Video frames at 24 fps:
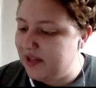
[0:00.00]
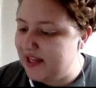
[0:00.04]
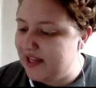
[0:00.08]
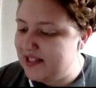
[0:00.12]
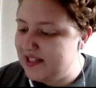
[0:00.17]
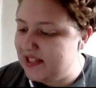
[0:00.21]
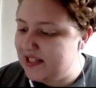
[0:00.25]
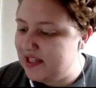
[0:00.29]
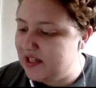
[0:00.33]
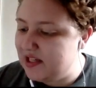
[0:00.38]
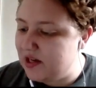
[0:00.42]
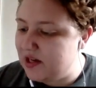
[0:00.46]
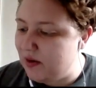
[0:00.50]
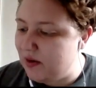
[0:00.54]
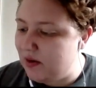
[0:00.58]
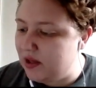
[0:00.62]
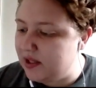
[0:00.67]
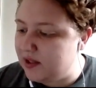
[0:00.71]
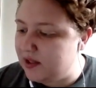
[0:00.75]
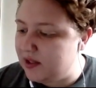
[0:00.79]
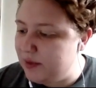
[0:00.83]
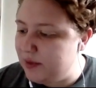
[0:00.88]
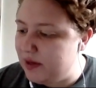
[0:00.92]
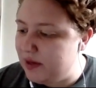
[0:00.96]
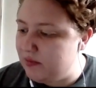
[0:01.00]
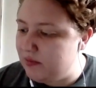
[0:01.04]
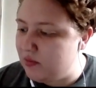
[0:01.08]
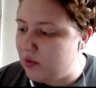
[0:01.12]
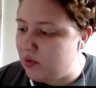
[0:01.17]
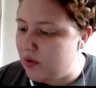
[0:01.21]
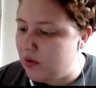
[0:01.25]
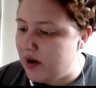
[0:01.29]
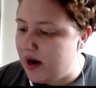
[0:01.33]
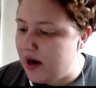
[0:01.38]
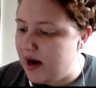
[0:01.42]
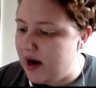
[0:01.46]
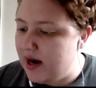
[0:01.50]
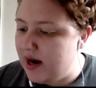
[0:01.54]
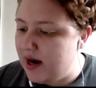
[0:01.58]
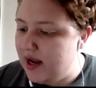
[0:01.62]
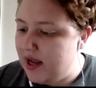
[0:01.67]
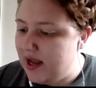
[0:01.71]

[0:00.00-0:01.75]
I would like to know a little bit more